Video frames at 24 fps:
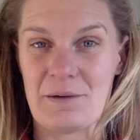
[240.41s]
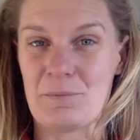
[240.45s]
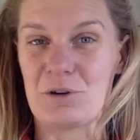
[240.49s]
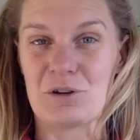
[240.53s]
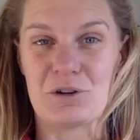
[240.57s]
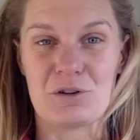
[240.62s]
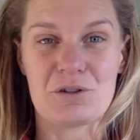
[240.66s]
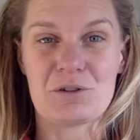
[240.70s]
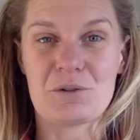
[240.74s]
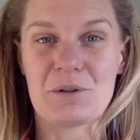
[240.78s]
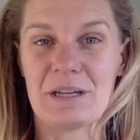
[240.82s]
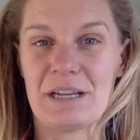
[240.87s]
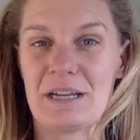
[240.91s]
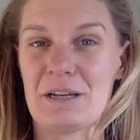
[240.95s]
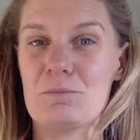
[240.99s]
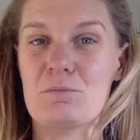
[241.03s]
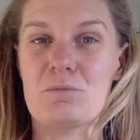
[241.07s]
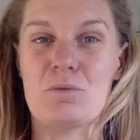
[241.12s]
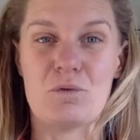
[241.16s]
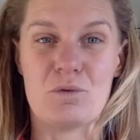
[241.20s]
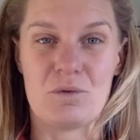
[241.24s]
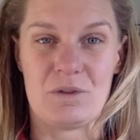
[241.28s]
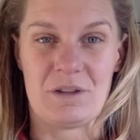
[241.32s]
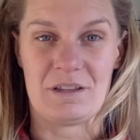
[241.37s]
and we're not doing any
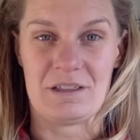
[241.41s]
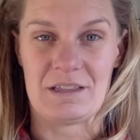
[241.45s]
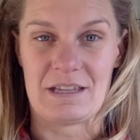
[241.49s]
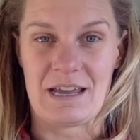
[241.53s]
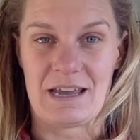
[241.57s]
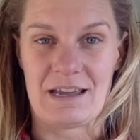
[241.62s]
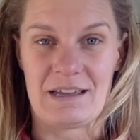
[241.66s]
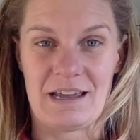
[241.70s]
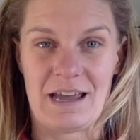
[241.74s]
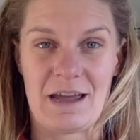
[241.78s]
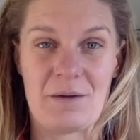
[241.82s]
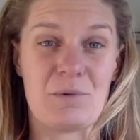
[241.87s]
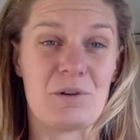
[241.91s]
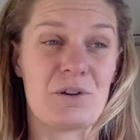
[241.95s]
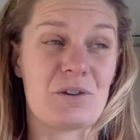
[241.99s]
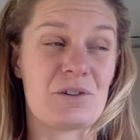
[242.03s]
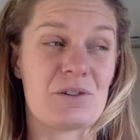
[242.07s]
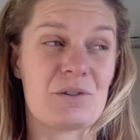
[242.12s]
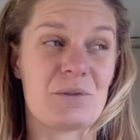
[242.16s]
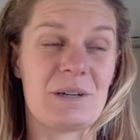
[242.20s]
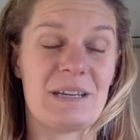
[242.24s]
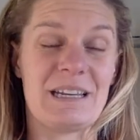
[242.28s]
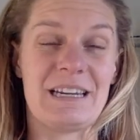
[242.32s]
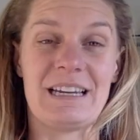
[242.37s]
more than that, and we're not
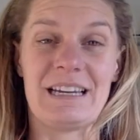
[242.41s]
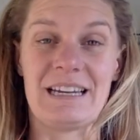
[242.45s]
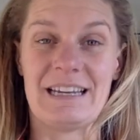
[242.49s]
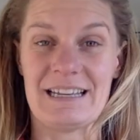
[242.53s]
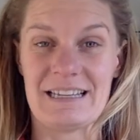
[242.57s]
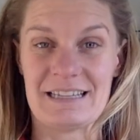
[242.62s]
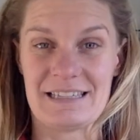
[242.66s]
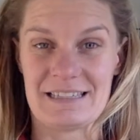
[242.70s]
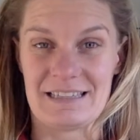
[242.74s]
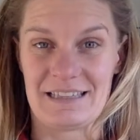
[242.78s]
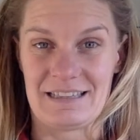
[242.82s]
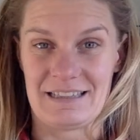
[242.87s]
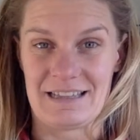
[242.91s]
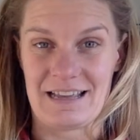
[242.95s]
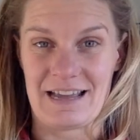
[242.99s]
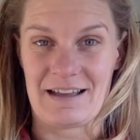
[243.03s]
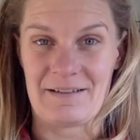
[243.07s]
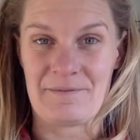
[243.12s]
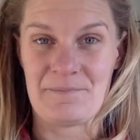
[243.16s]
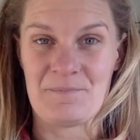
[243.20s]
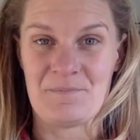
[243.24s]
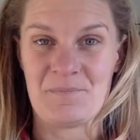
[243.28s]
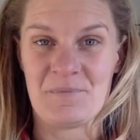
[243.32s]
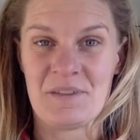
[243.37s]
doing any less than
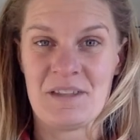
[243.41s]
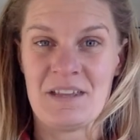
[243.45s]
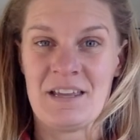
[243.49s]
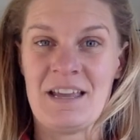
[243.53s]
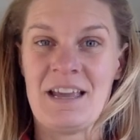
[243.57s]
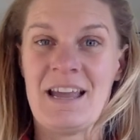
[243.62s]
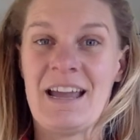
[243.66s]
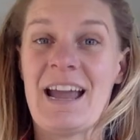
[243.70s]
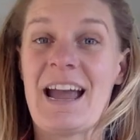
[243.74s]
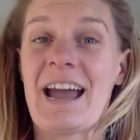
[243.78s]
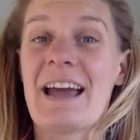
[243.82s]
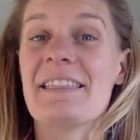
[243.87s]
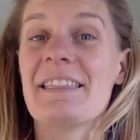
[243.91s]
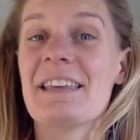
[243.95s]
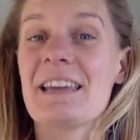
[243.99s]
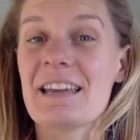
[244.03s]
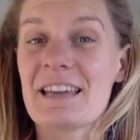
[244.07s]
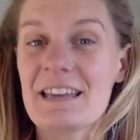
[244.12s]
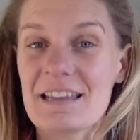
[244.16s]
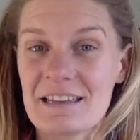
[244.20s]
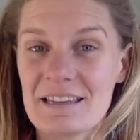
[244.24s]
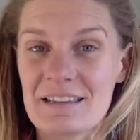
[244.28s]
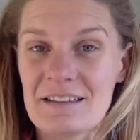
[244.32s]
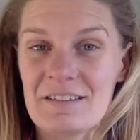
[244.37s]
that. And
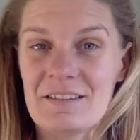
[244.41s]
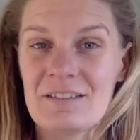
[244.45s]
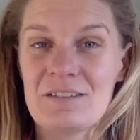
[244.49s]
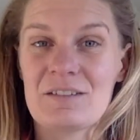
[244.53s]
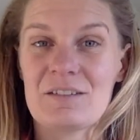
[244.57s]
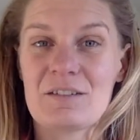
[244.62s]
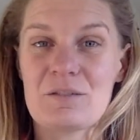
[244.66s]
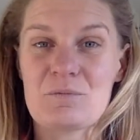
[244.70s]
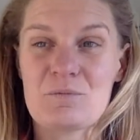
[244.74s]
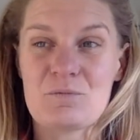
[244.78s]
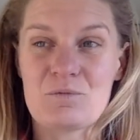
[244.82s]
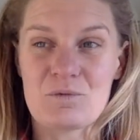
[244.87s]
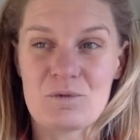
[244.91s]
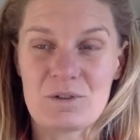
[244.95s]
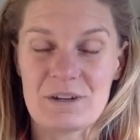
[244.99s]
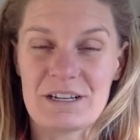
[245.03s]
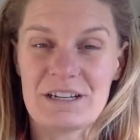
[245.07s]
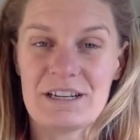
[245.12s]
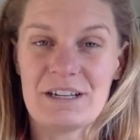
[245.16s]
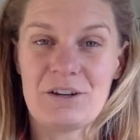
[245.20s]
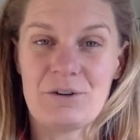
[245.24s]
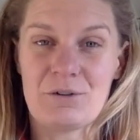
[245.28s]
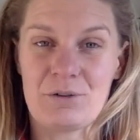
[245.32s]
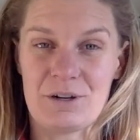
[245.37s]
there is some
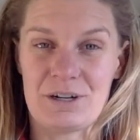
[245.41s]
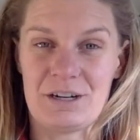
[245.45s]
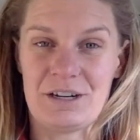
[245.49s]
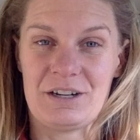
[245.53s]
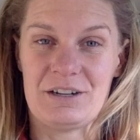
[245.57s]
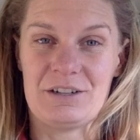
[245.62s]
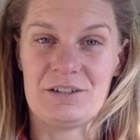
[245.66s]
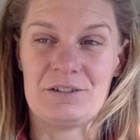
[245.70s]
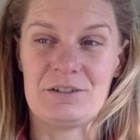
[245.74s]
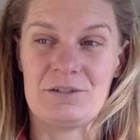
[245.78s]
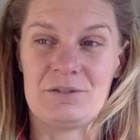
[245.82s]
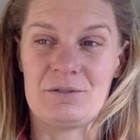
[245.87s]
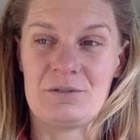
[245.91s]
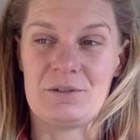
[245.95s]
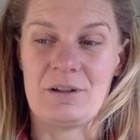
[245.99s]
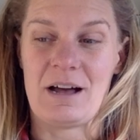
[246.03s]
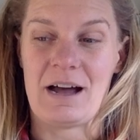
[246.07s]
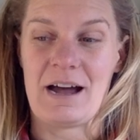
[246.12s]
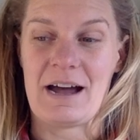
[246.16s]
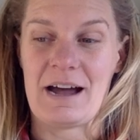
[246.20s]
really critical,